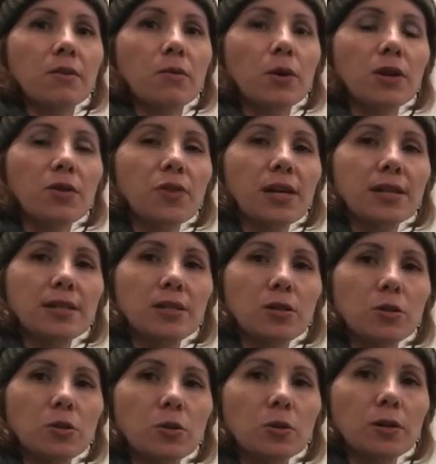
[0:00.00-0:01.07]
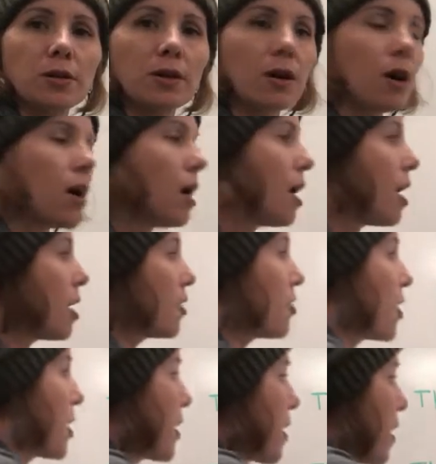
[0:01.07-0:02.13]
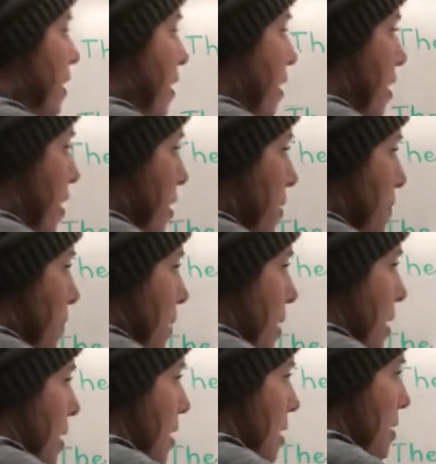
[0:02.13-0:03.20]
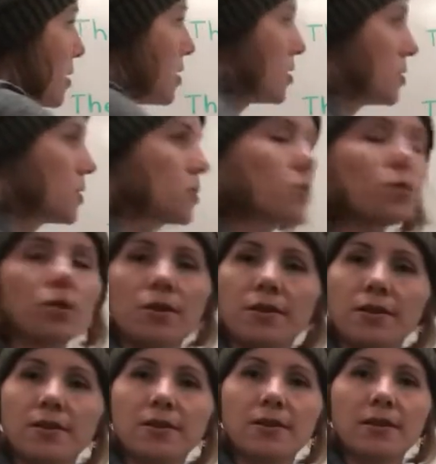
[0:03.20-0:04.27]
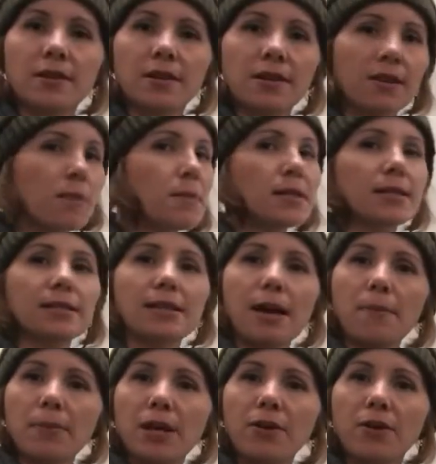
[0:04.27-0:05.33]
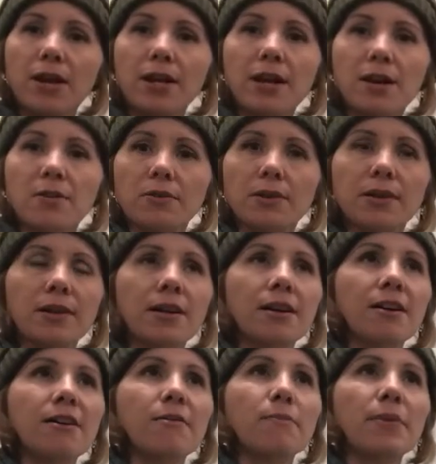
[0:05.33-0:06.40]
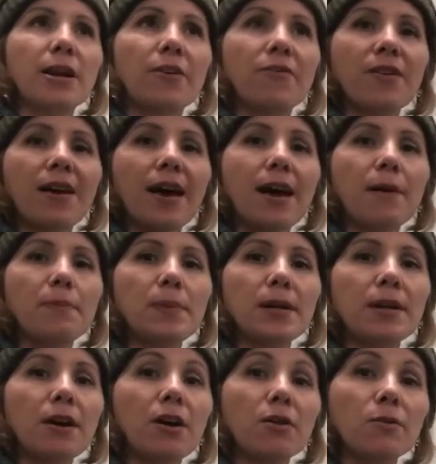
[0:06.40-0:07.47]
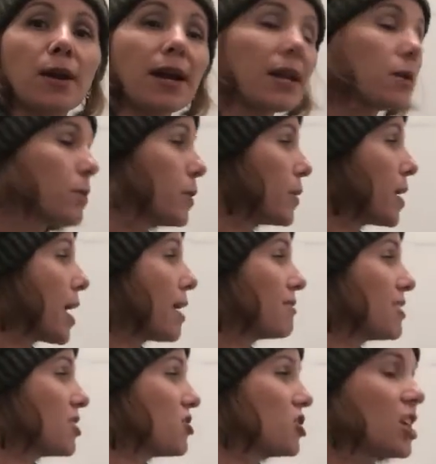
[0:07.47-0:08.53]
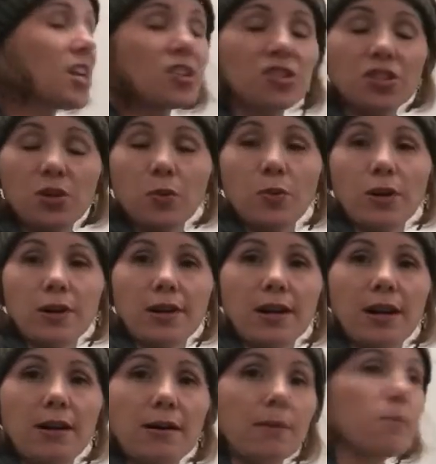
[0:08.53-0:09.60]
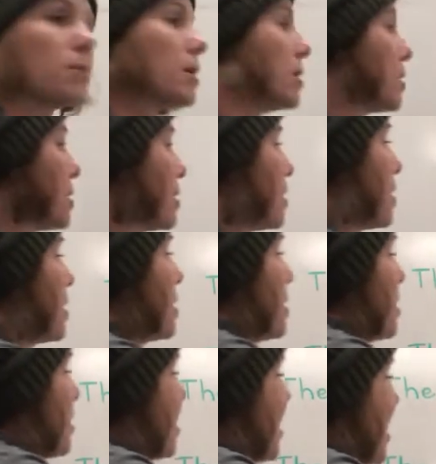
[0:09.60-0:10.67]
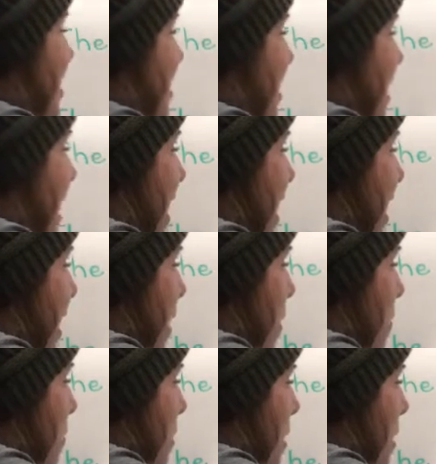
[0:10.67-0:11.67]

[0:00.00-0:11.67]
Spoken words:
What did they do? They come to school. That means it's happening right now. But if it happened already, we would have to change the word come to came.